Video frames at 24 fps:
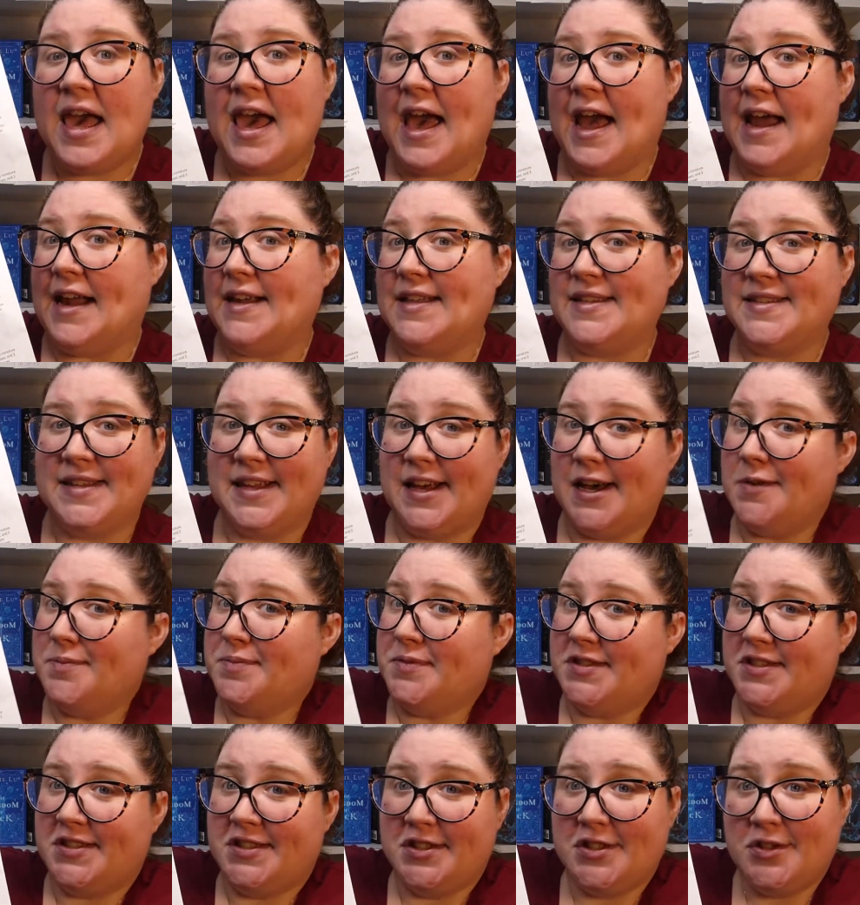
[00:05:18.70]
And it's up
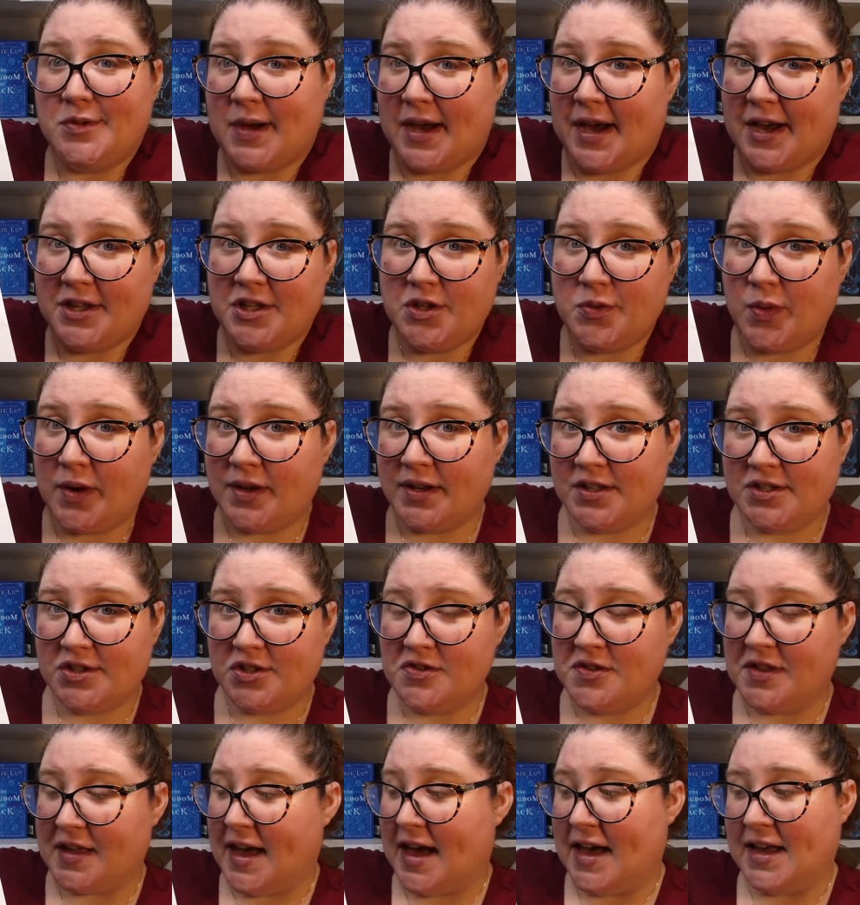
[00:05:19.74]
to you how you want to
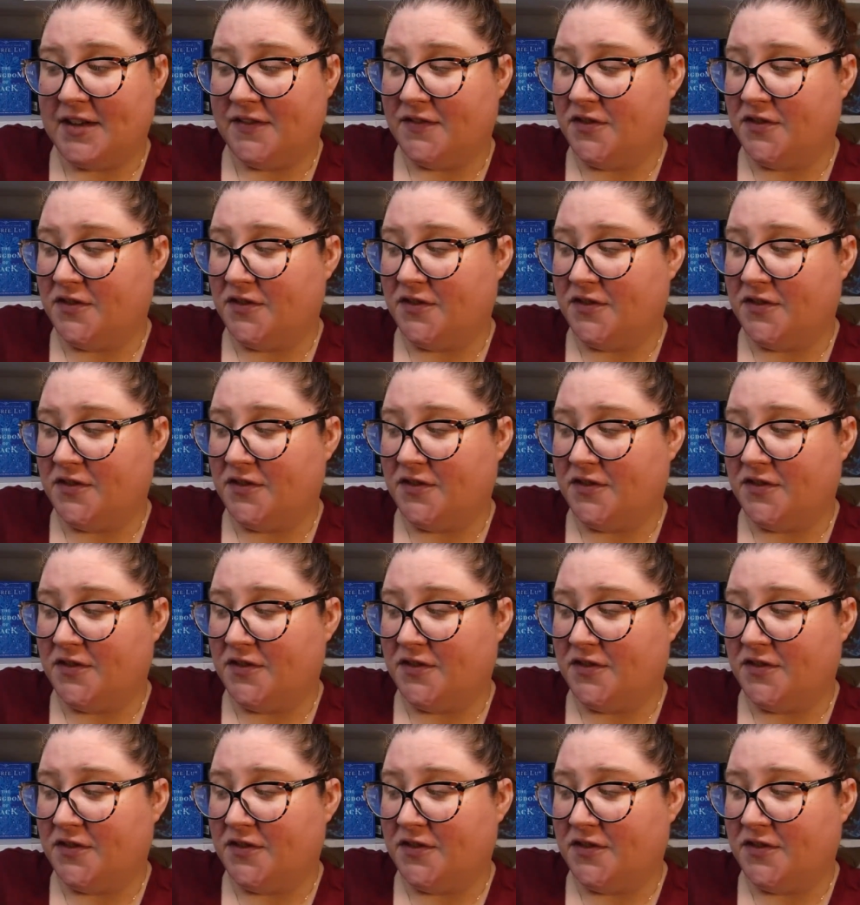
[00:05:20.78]
do that.